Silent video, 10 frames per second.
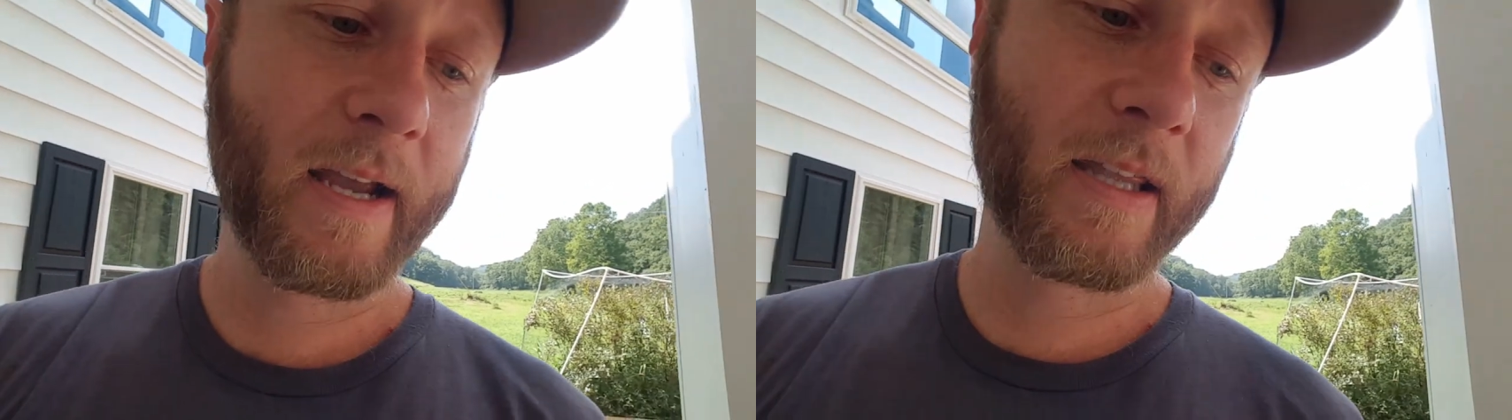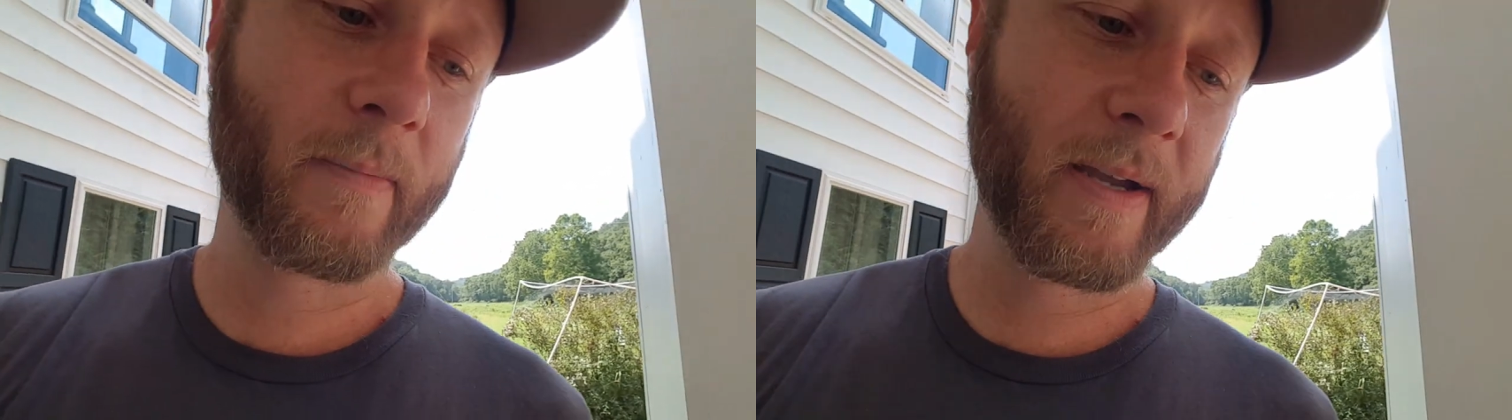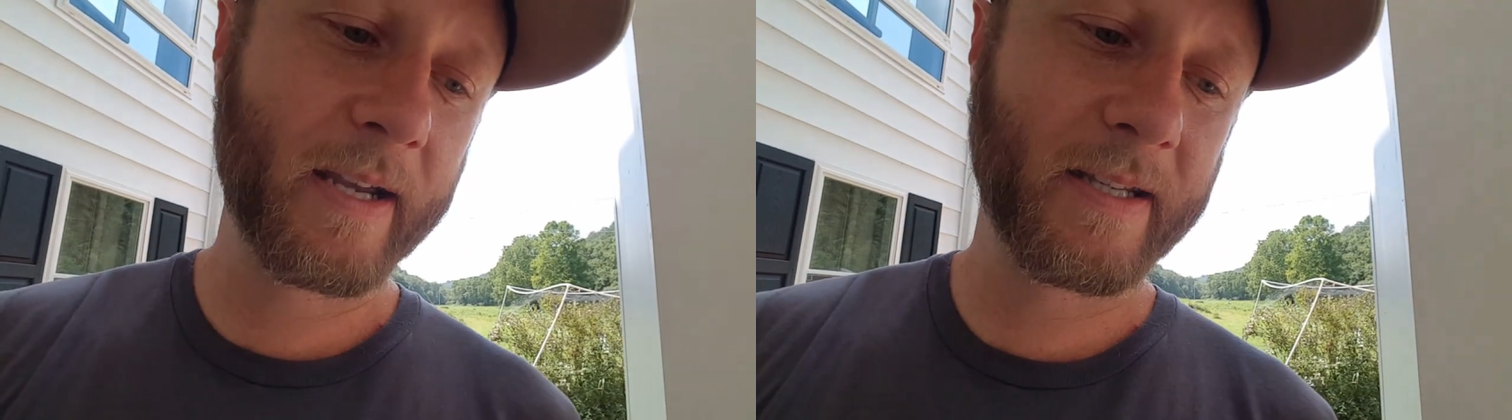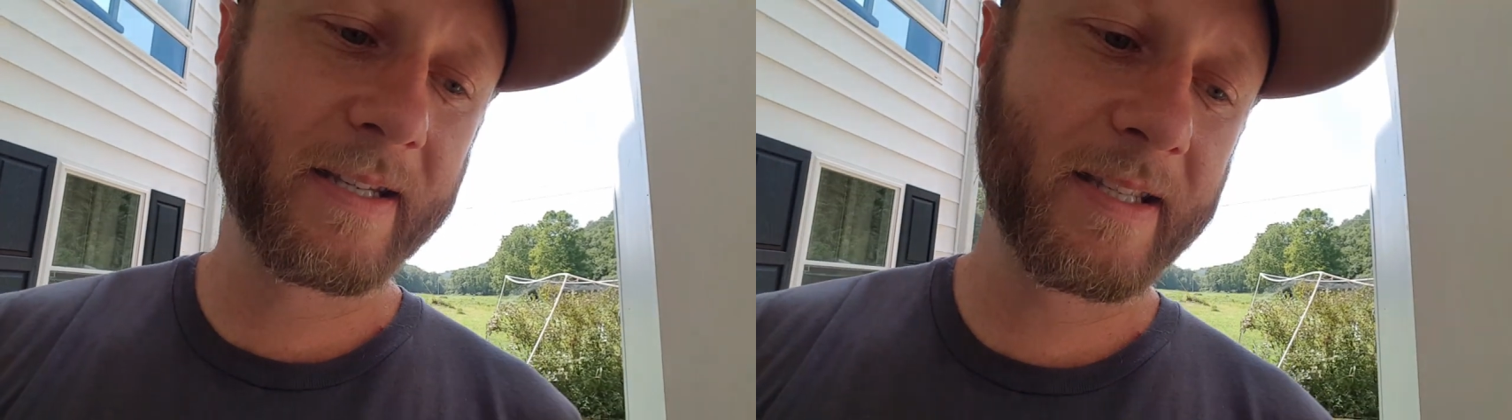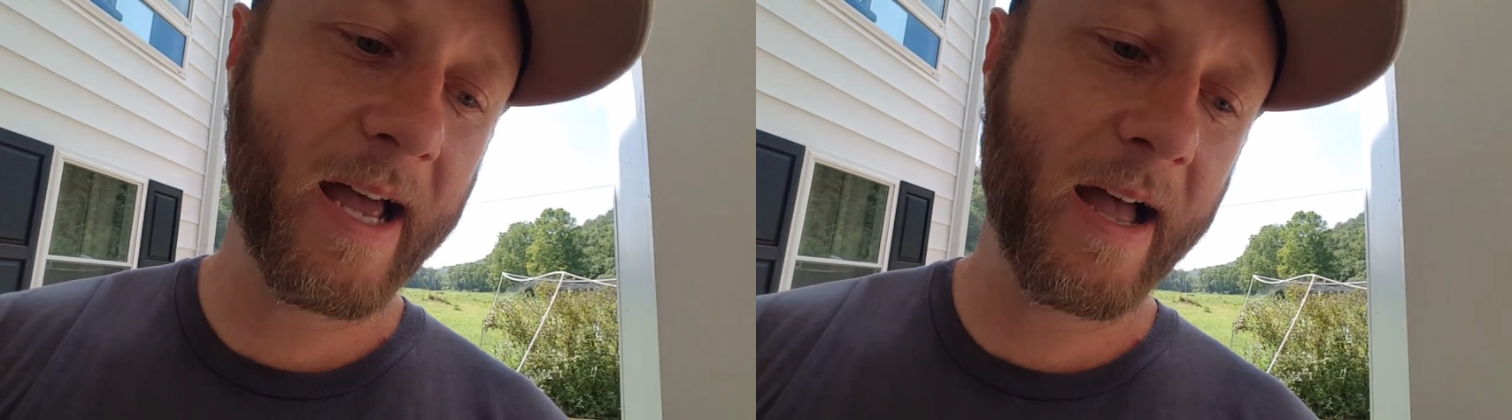and the bees
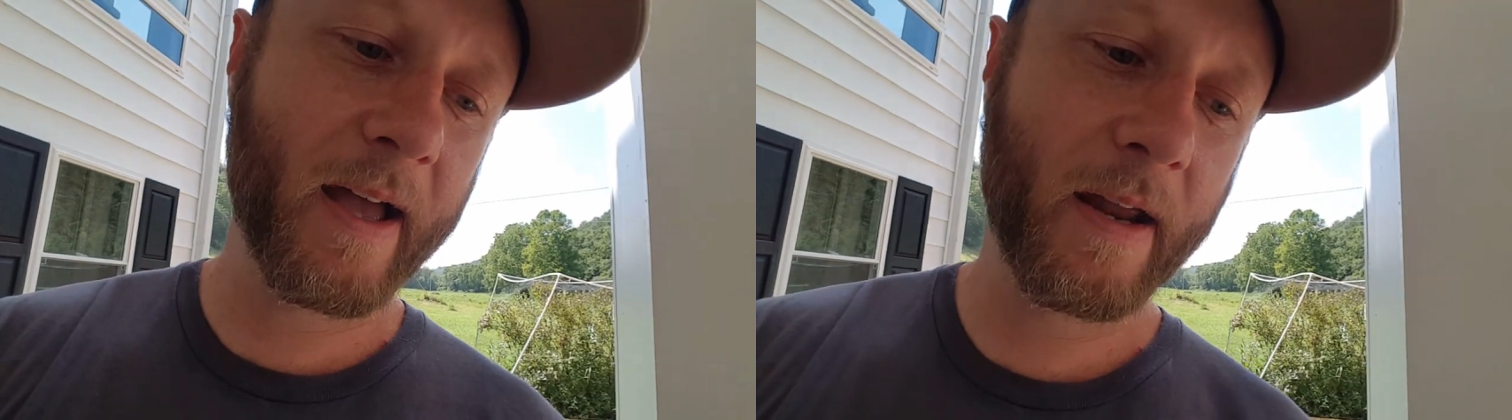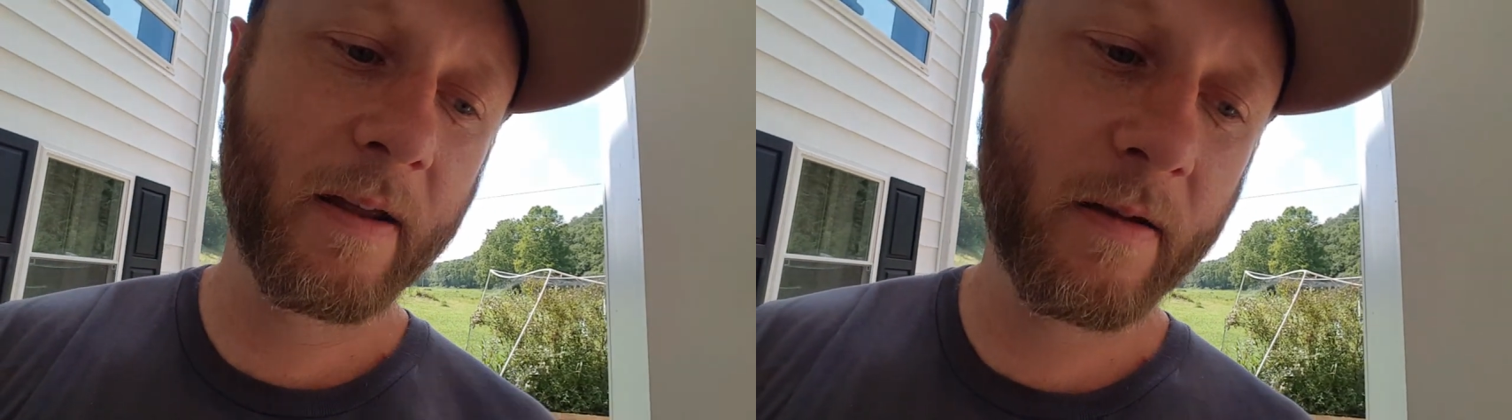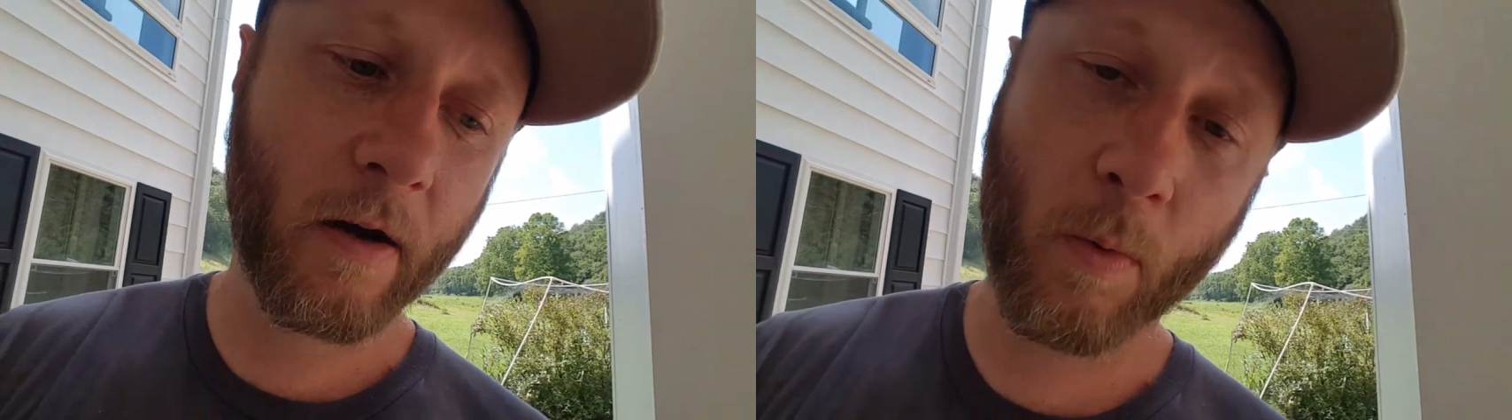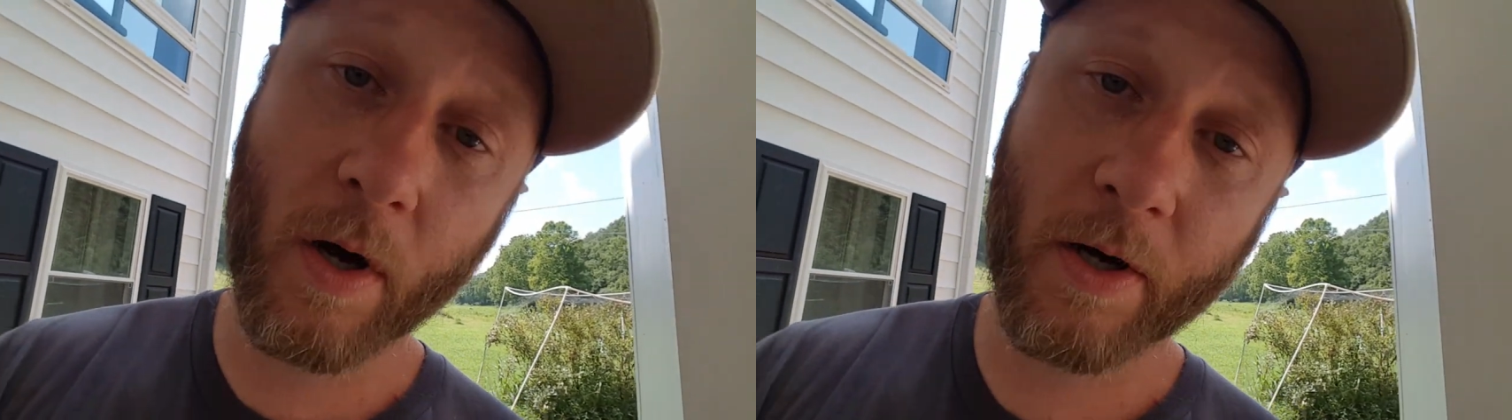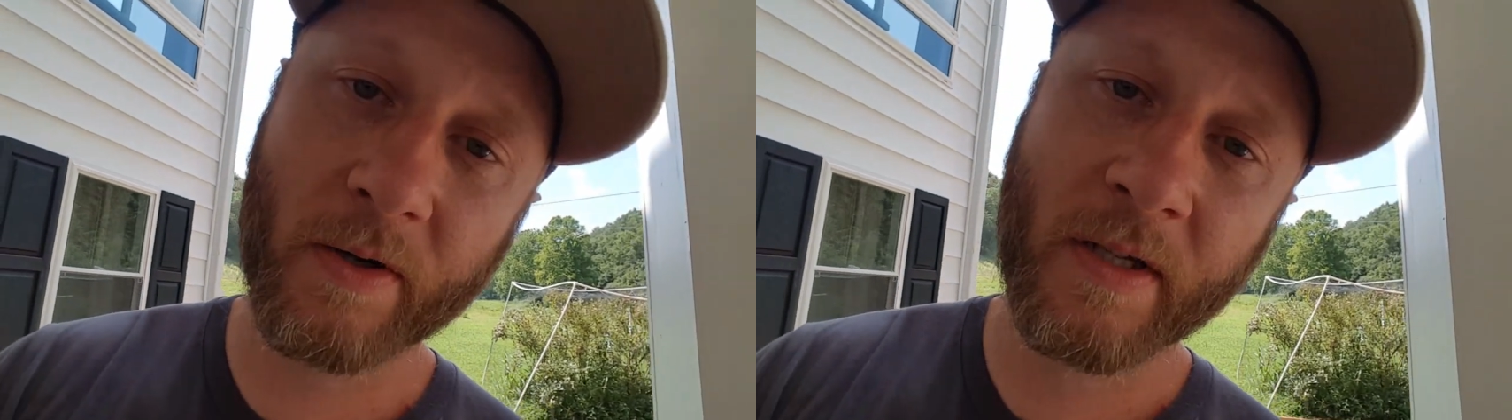inside, her
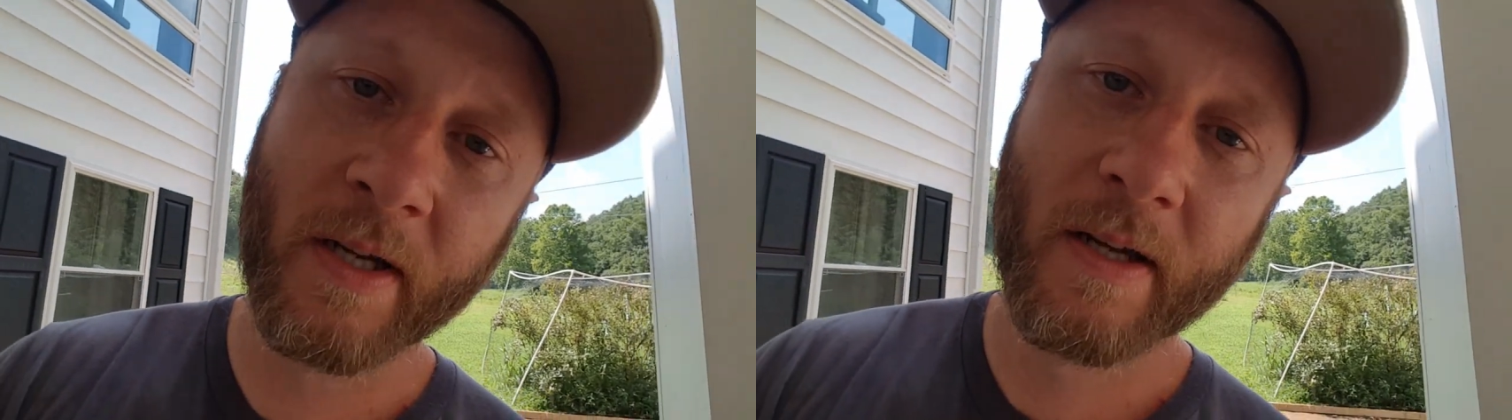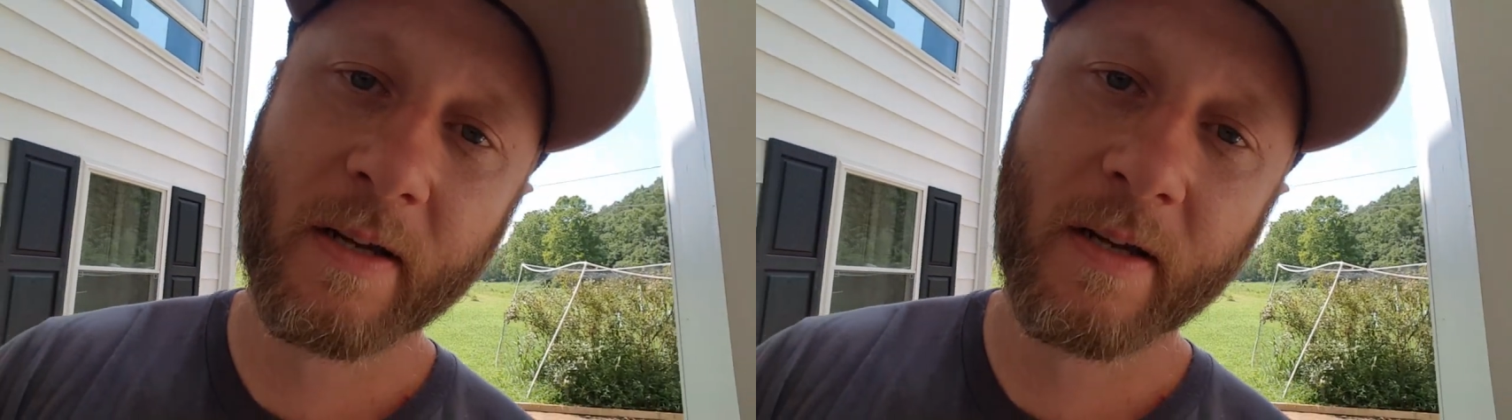workers,